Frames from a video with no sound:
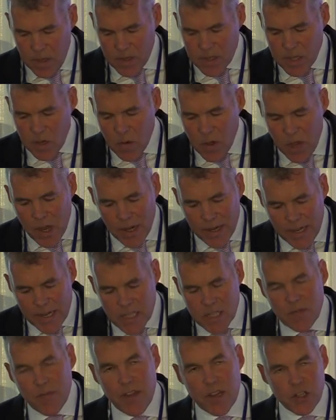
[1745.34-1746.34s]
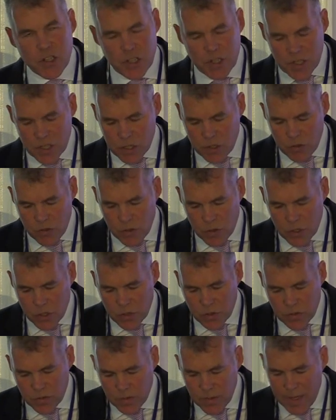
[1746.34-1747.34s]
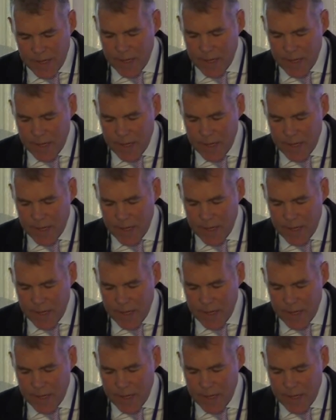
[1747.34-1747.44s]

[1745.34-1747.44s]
so early intervention is crucial,